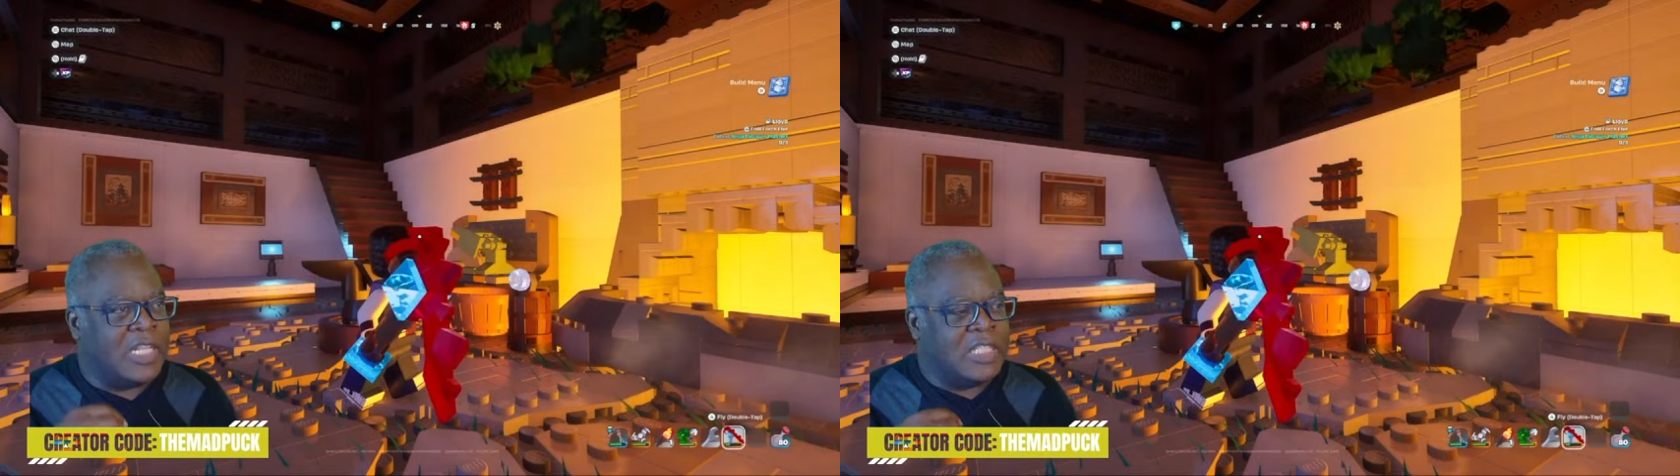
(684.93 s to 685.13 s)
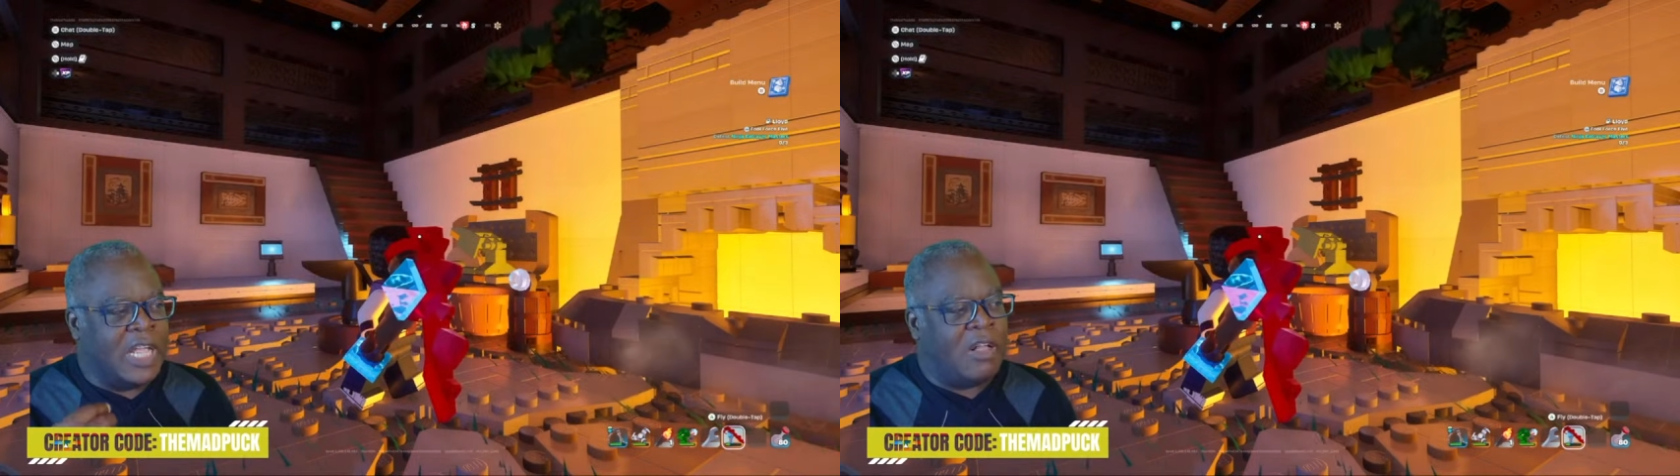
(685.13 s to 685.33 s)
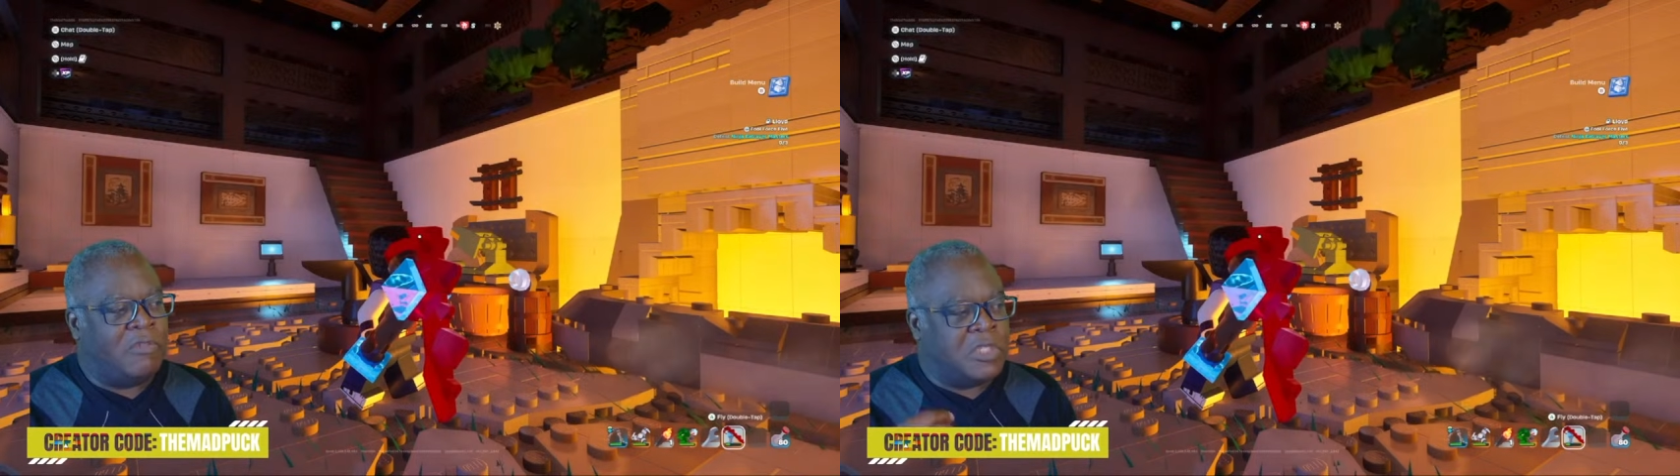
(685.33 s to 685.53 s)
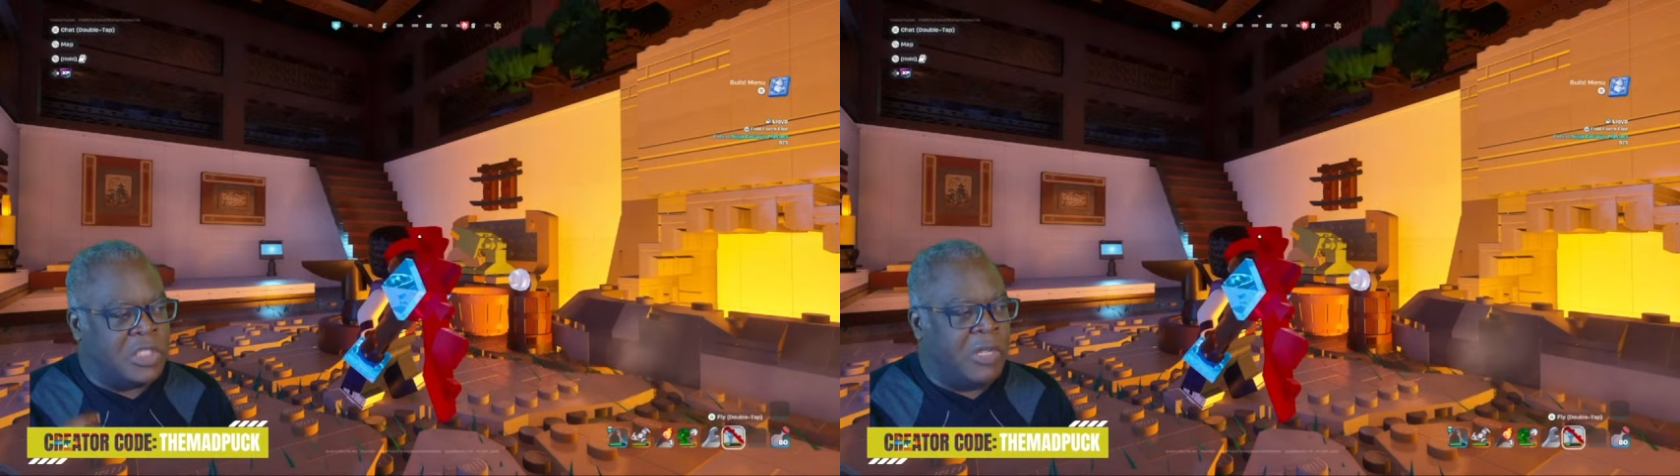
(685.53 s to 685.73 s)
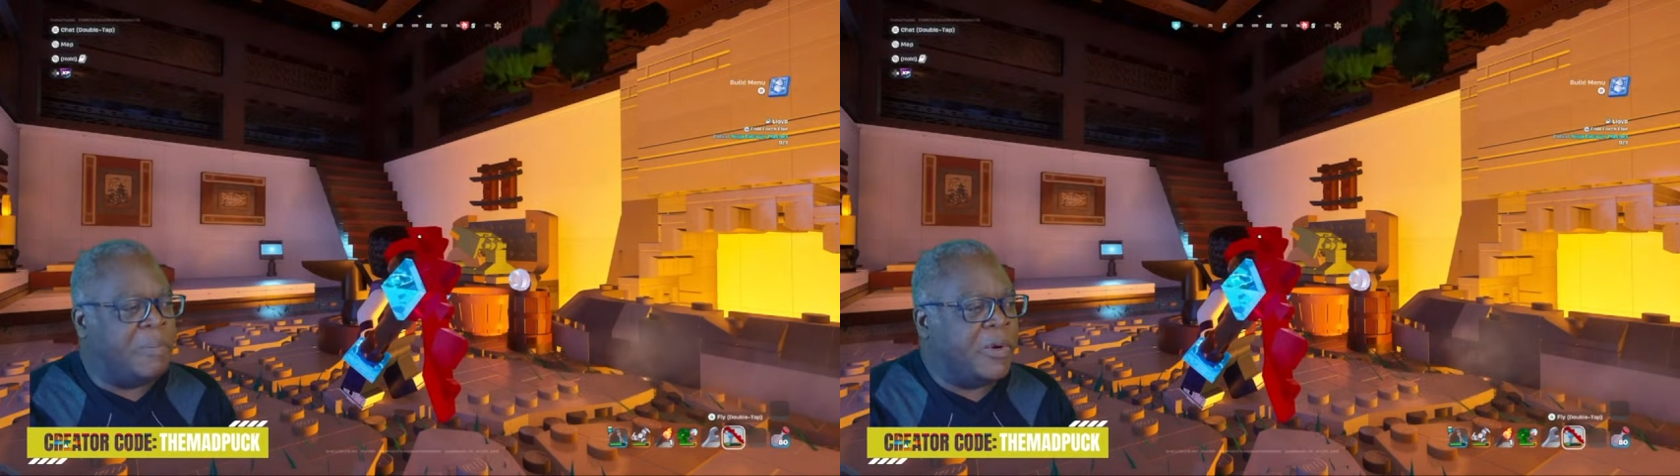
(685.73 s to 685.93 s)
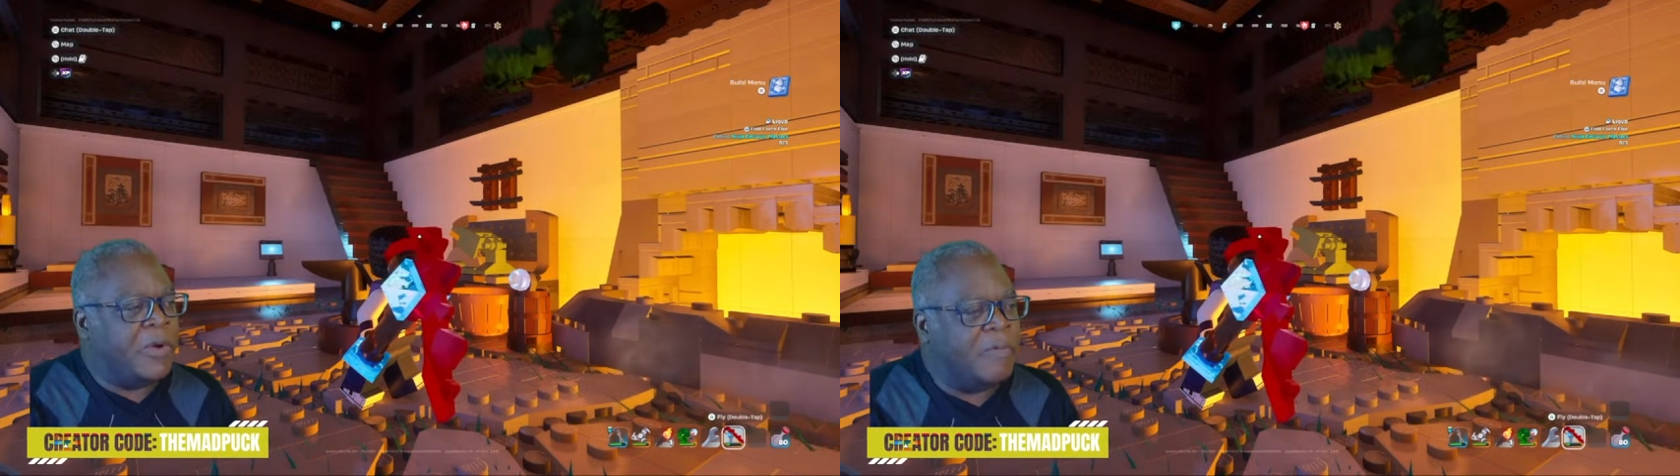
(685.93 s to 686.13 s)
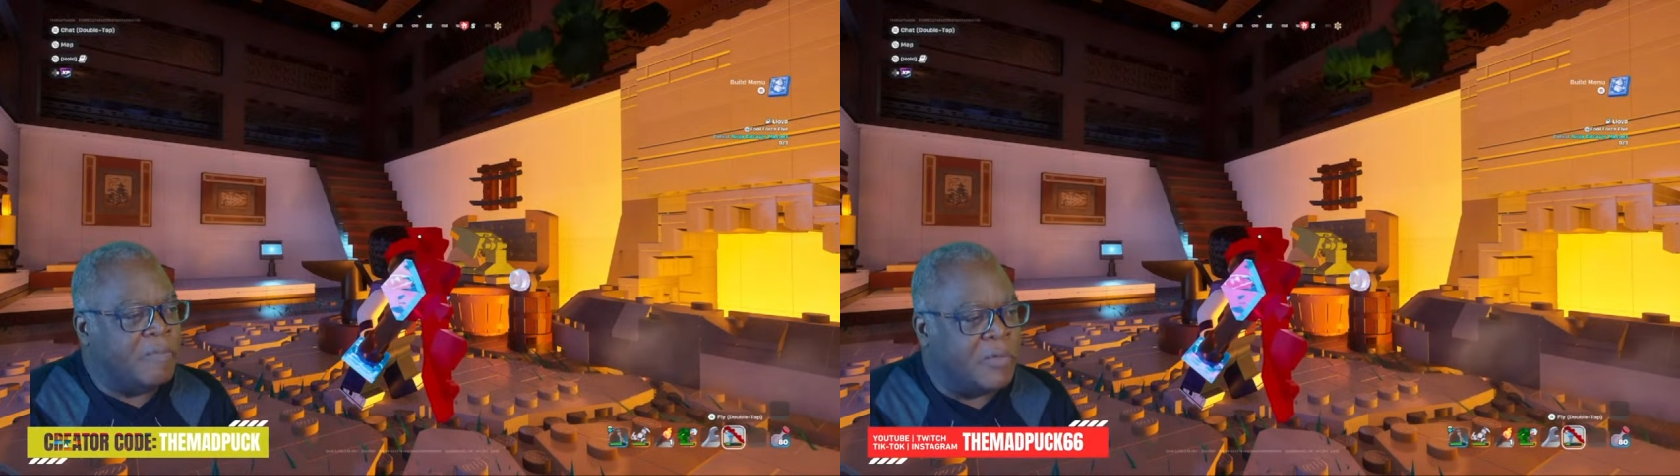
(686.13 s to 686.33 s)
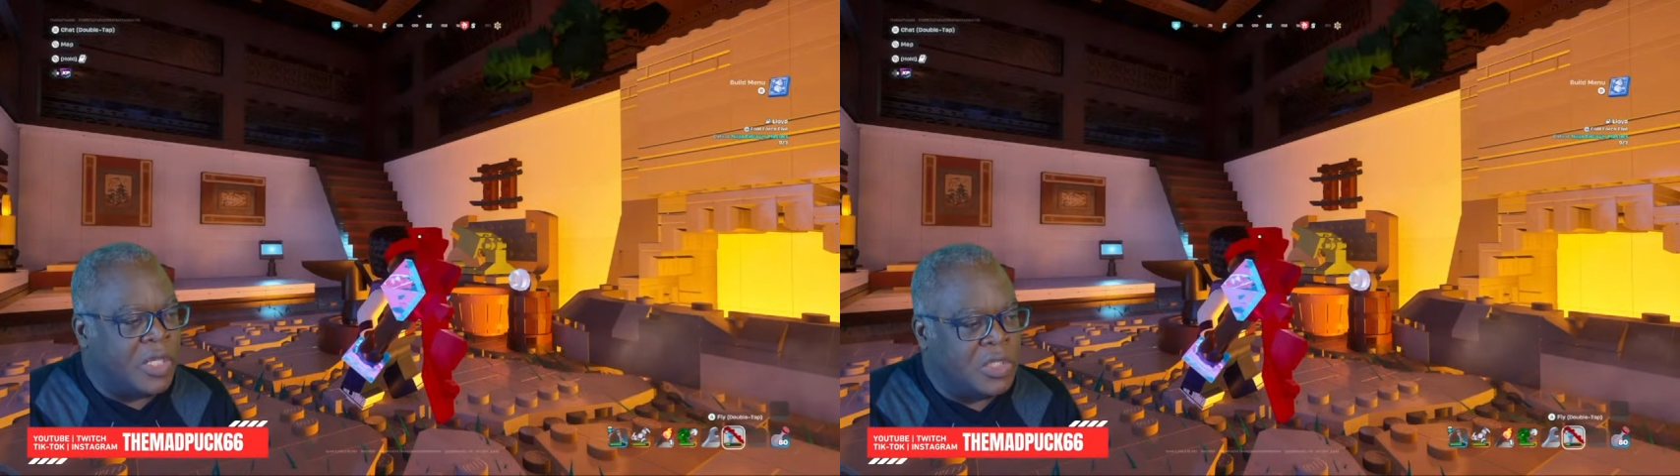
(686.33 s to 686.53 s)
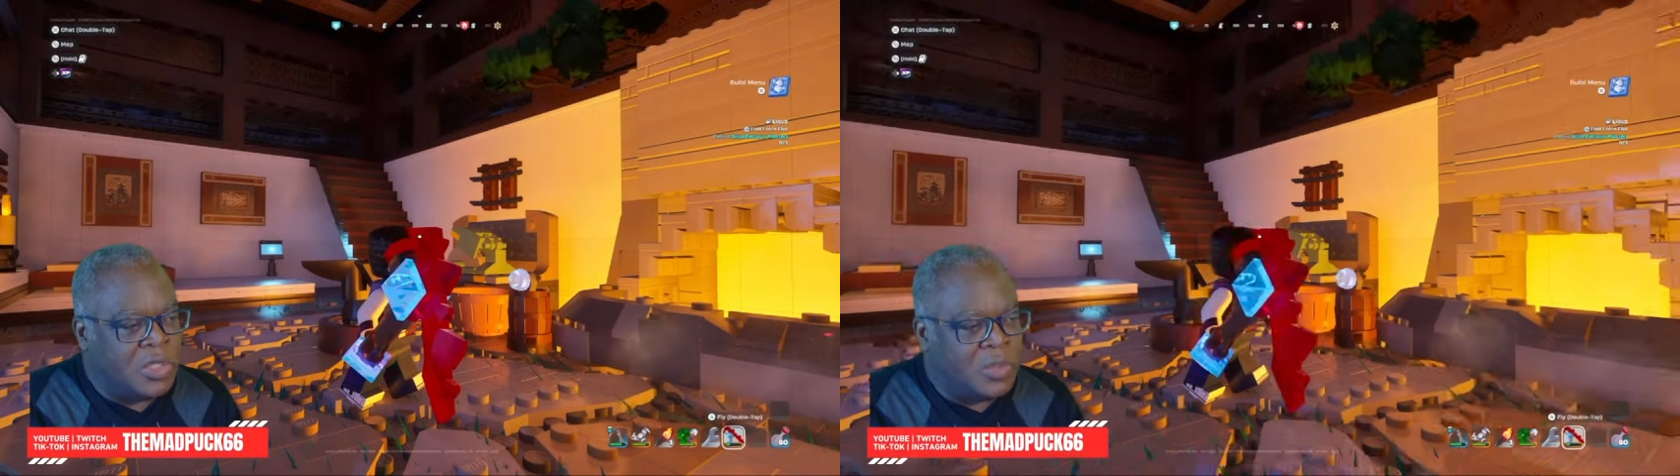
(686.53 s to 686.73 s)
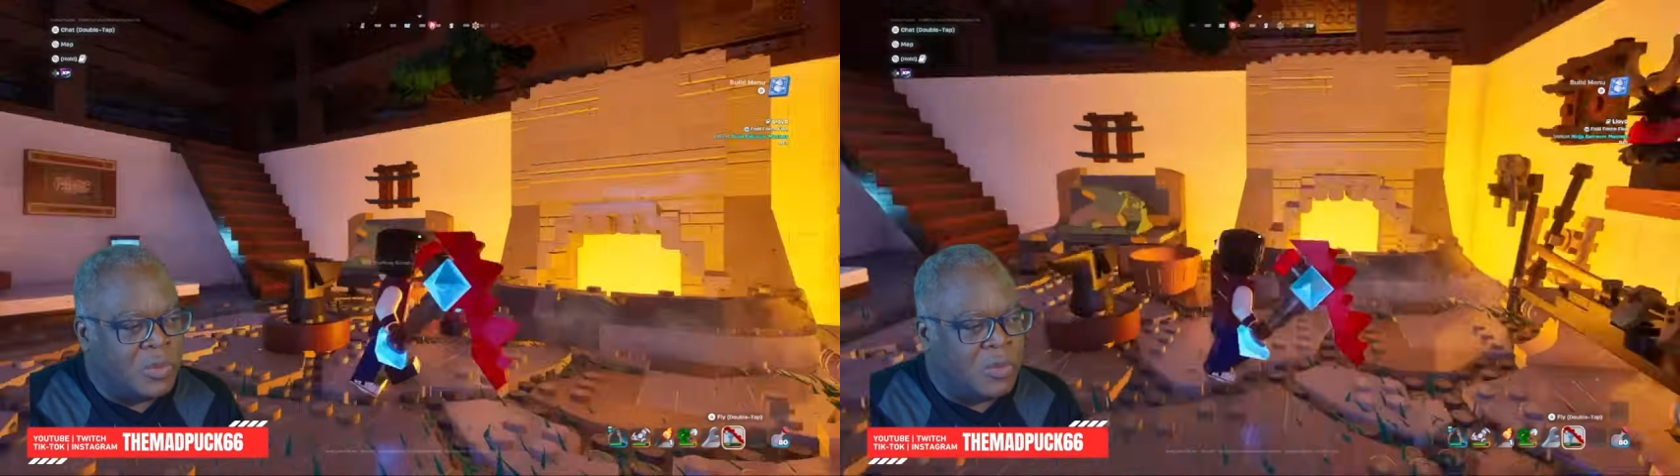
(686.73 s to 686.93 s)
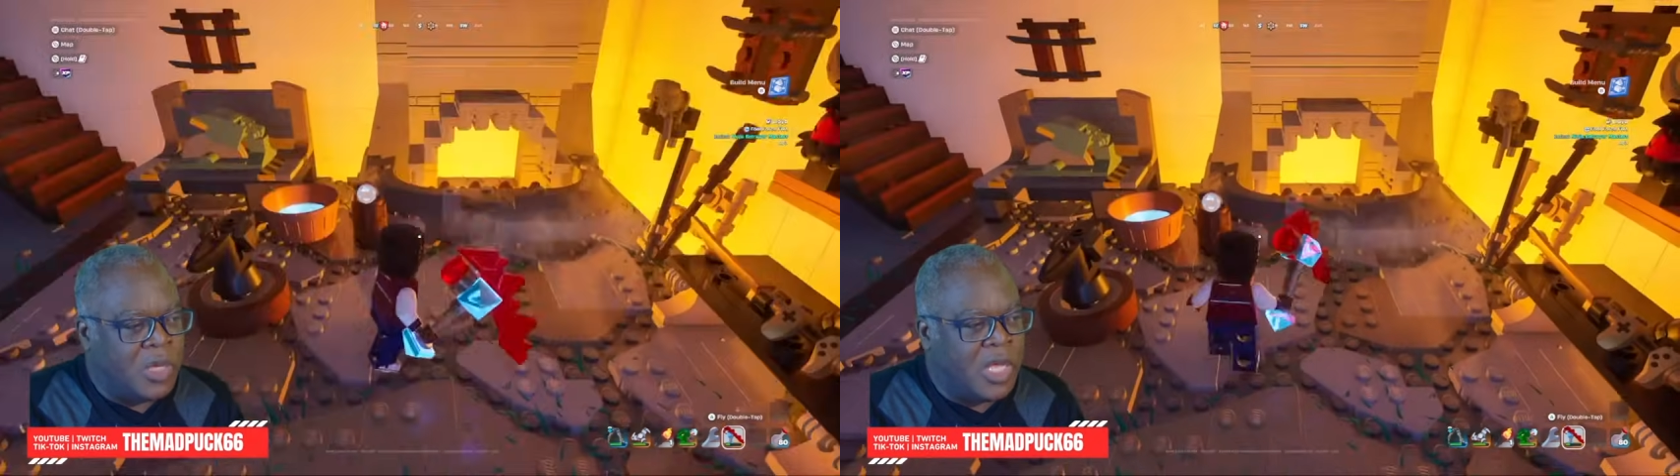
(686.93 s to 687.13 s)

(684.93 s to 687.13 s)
delve deeper into